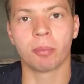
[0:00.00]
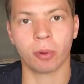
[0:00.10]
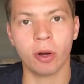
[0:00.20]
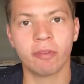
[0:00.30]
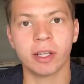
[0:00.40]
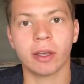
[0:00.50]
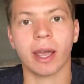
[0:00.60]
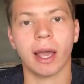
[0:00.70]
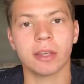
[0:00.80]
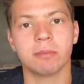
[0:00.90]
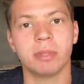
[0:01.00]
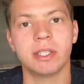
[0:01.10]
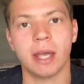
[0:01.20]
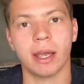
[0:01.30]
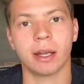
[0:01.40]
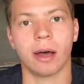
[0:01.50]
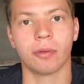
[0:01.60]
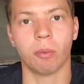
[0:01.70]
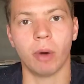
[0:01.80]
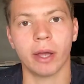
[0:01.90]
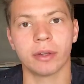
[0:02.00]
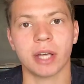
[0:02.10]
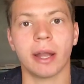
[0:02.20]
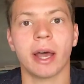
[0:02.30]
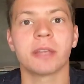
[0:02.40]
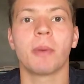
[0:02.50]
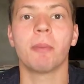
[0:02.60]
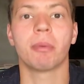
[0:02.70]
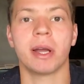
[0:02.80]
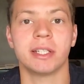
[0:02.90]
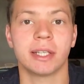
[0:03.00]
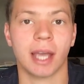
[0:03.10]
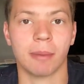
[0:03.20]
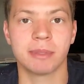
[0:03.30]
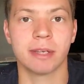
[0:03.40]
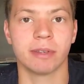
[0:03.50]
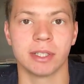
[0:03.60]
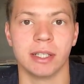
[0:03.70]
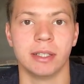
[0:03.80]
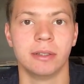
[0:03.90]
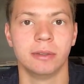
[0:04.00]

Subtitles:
proving that it hasn't been taken out of the wild and has been bred in captivity.